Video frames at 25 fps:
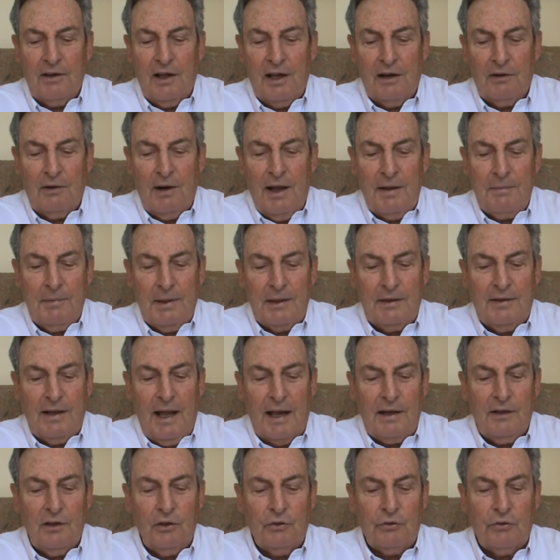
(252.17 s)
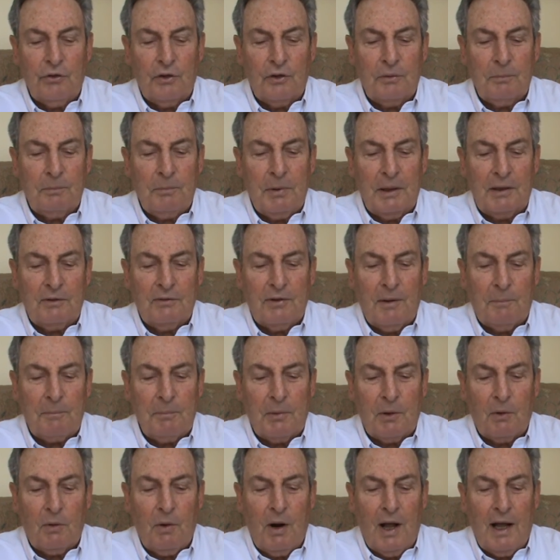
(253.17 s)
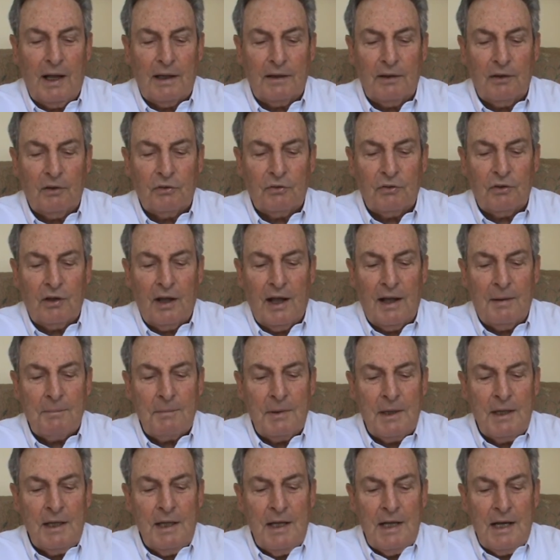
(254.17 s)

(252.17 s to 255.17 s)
Raymond Danielson picks up the ride this time.